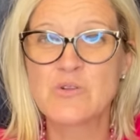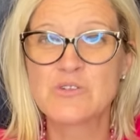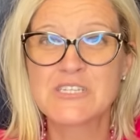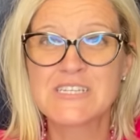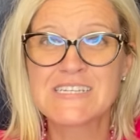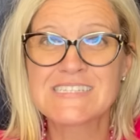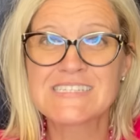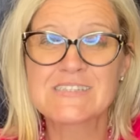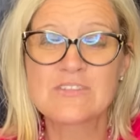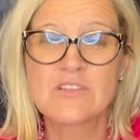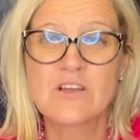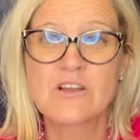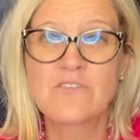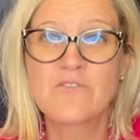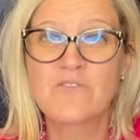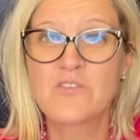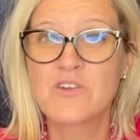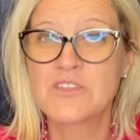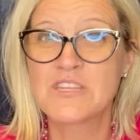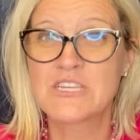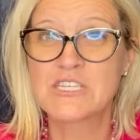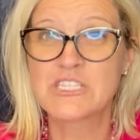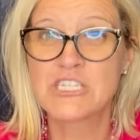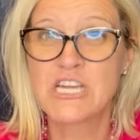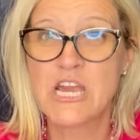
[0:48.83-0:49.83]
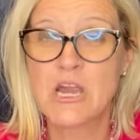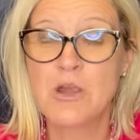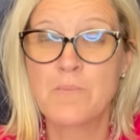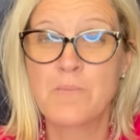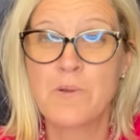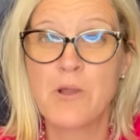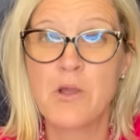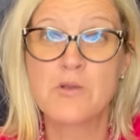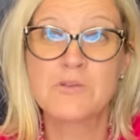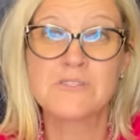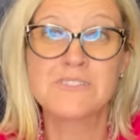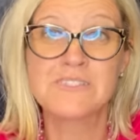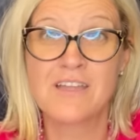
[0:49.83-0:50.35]
just look for the share
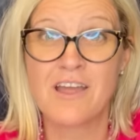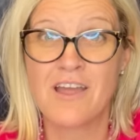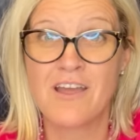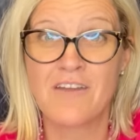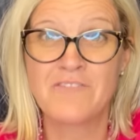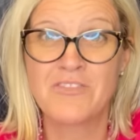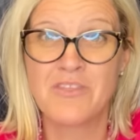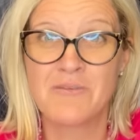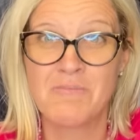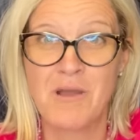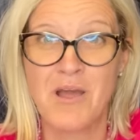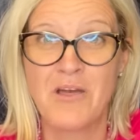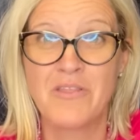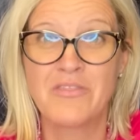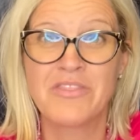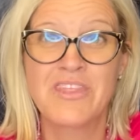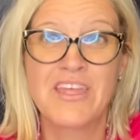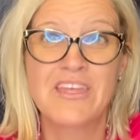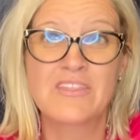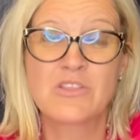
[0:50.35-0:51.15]
post of the month.